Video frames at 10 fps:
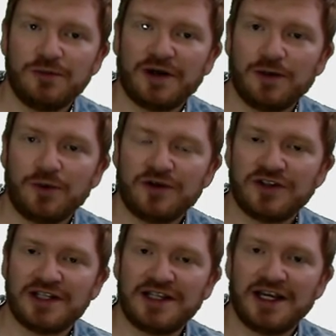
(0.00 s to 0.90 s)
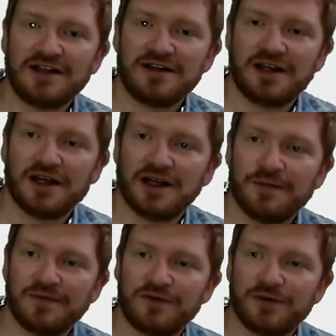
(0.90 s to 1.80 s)
you might want,
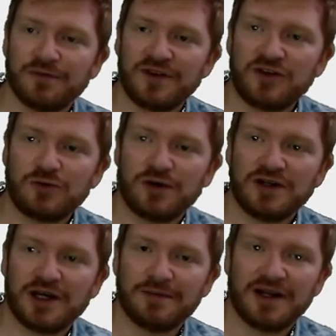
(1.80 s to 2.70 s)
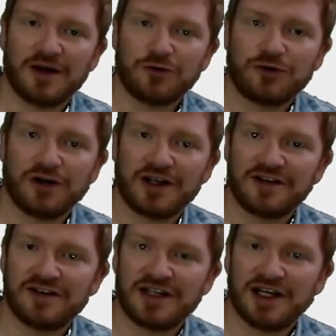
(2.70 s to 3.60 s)
again, from this one, I'm now
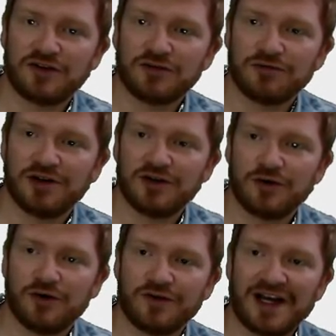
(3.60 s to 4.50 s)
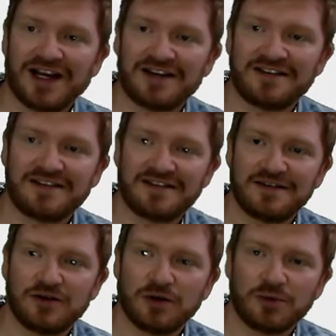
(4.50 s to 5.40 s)
trying to get rid of I'm
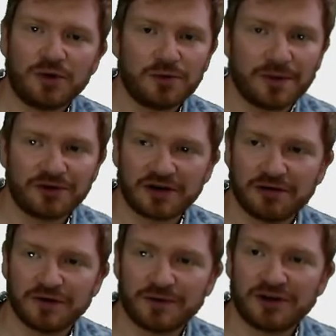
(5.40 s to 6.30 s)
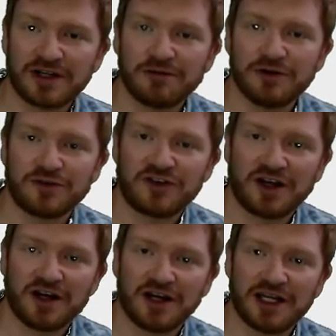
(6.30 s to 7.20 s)
trying to get rid of
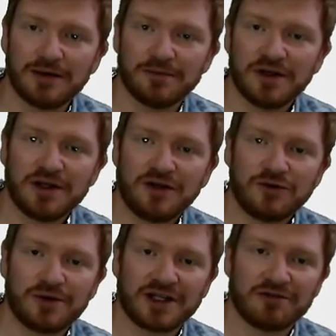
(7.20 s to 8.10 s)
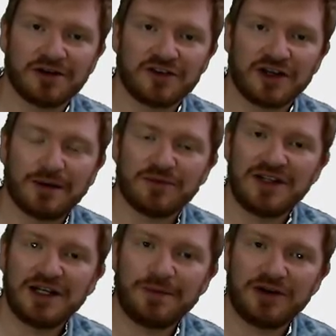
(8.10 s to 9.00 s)
time. So I want to get rid of time.
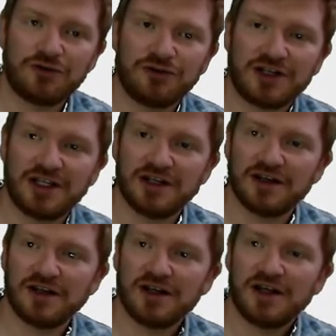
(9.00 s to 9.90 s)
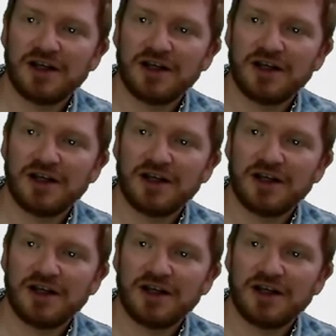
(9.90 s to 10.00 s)
A little bit trickier